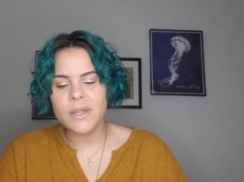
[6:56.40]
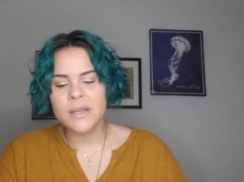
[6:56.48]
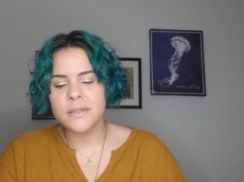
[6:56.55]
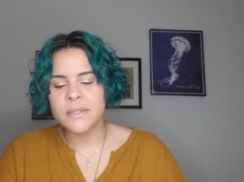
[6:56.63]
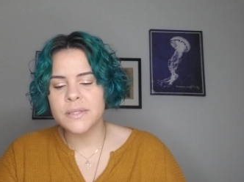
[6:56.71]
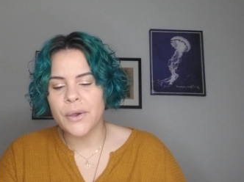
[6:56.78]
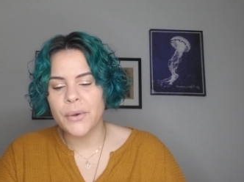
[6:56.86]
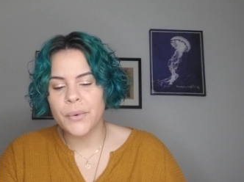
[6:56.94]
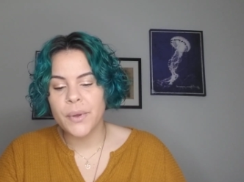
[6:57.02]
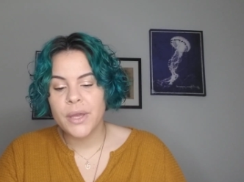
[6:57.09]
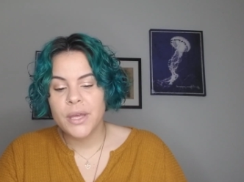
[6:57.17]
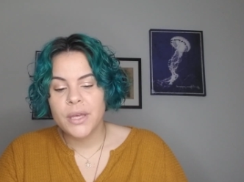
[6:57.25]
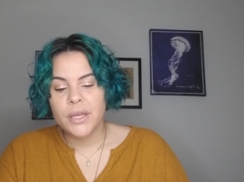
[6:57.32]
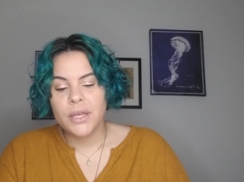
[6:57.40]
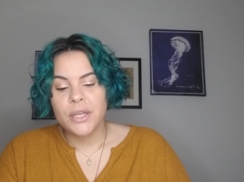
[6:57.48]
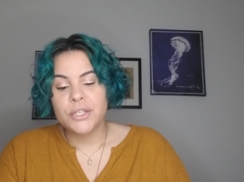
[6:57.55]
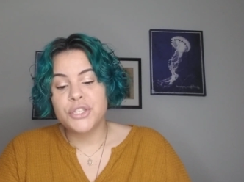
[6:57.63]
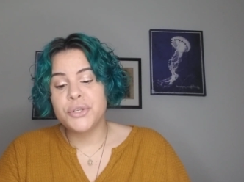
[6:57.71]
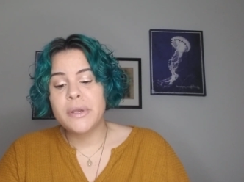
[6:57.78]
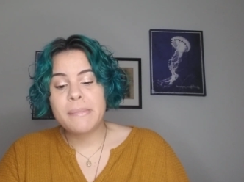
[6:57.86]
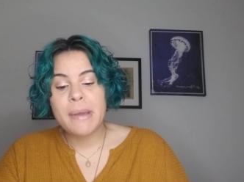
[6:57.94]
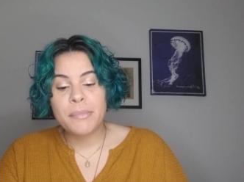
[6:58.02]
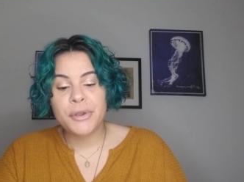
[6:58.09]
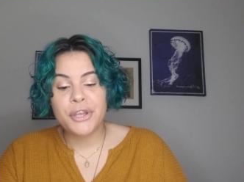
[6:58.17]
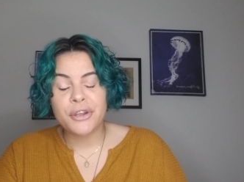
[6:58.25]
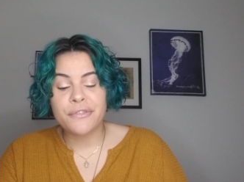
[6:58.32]
So, do you
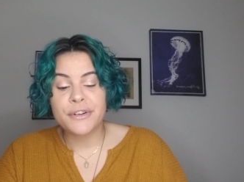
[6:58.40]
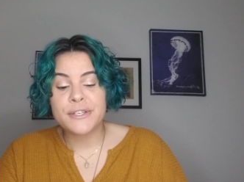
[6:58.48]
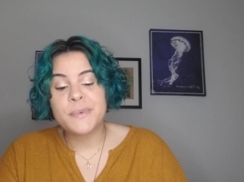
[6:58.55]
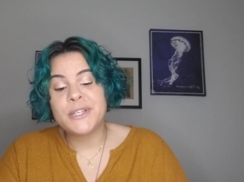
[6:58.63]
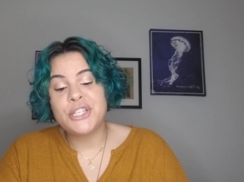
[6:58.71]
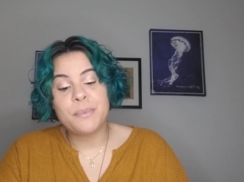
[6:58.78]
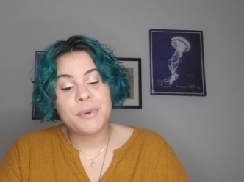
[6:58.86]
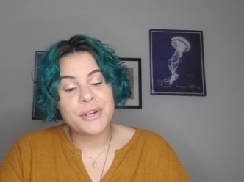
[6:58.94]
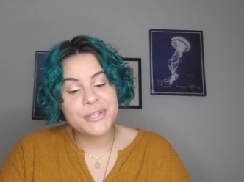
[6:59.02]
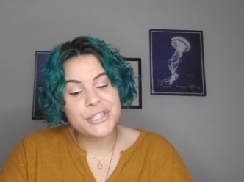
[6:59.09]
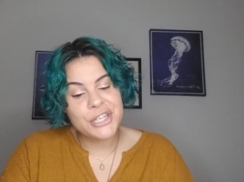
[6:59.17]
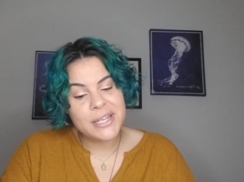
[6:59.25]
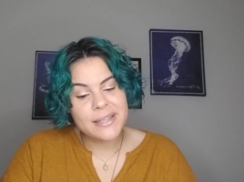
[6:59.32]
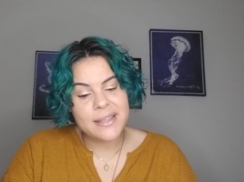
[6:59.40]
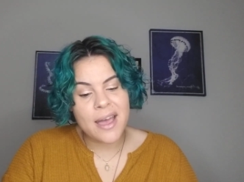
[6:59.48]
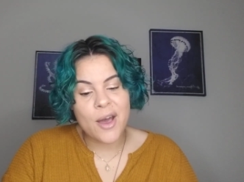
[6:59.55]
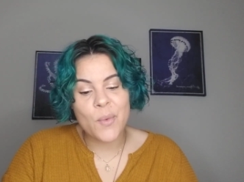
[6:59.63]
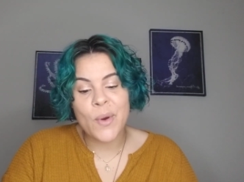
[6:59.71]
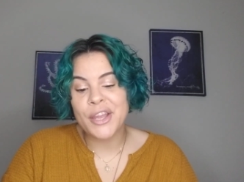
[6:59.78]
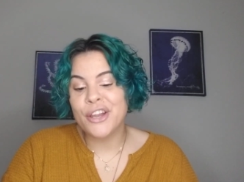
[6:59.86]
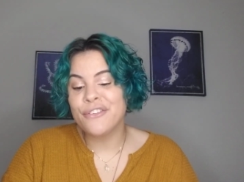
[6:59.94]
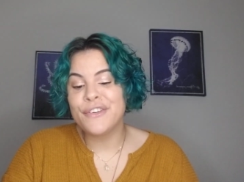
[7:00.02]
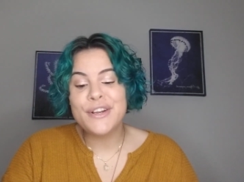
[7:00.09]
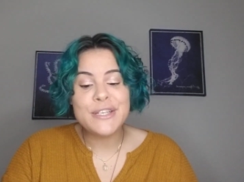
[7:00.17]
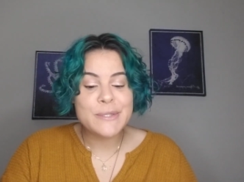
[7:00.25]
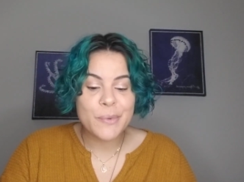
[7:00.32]
remember your first witchy purchase? What your
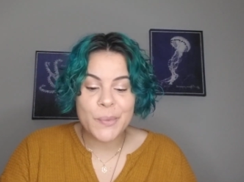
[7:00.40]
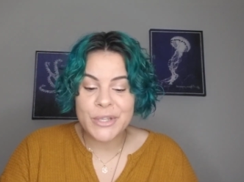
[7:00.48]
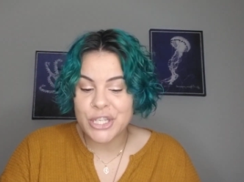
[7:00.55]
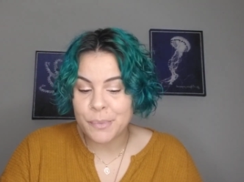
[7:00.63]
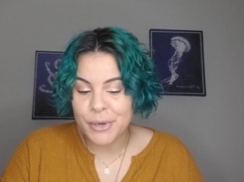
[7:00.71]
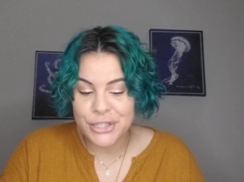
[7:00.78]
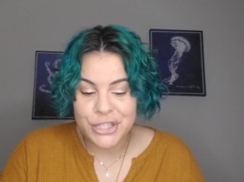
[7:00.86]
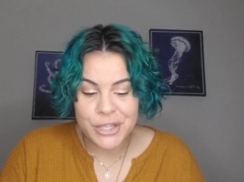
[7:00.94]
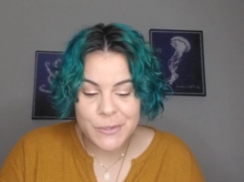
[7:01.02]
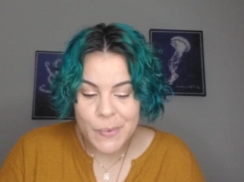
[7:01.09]
first witchy purchase